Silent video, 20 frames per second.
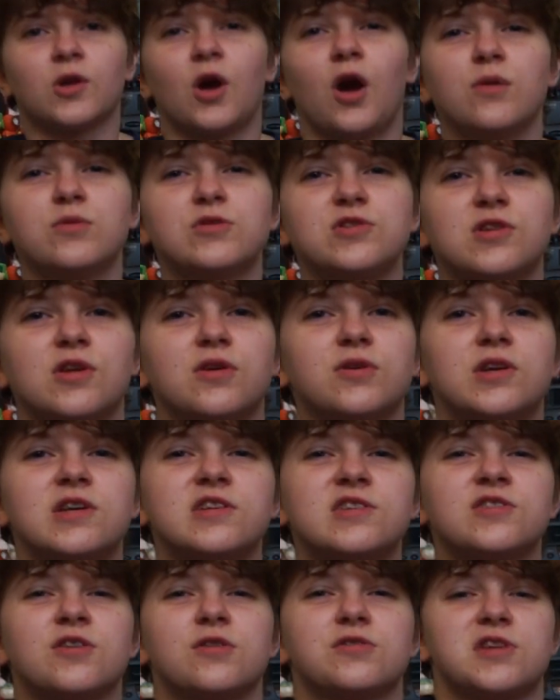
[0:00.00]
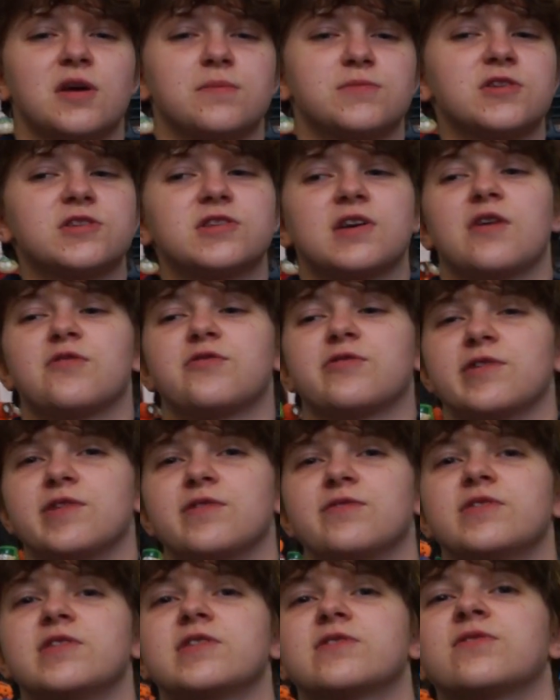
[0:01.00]
I was low-key so tempted to get three
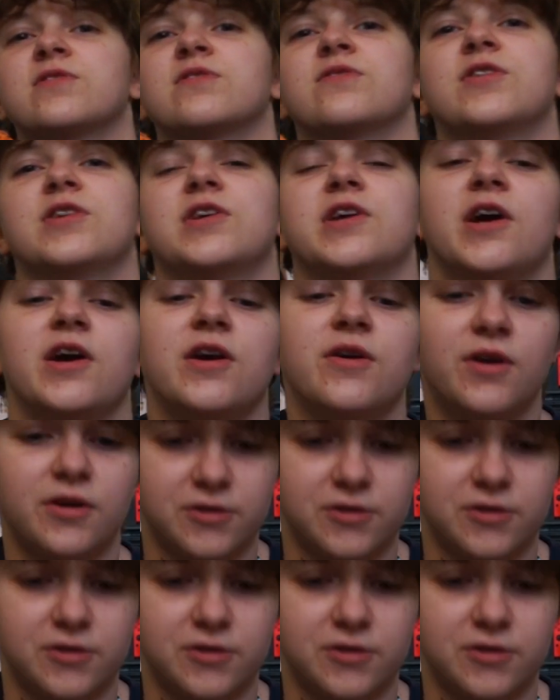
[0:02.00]
of these for the video